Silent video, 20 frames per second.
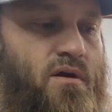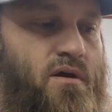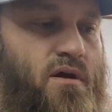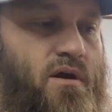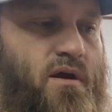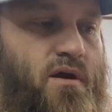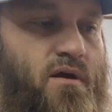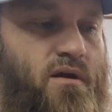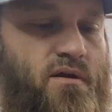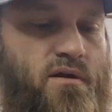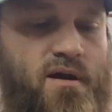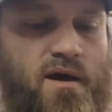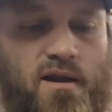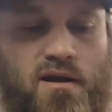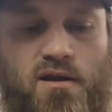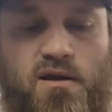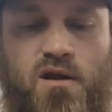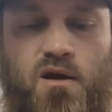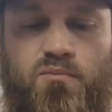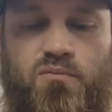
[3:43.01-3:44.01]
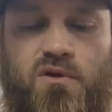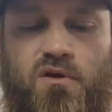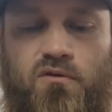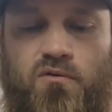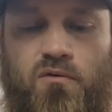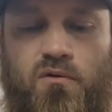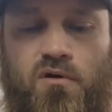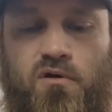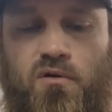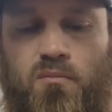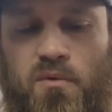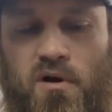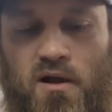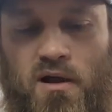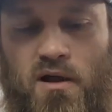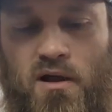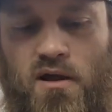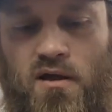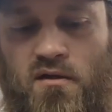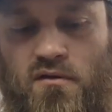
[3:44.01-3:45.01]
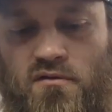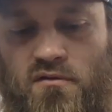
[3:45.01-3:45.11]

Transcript: and kind of kept this one under my hat.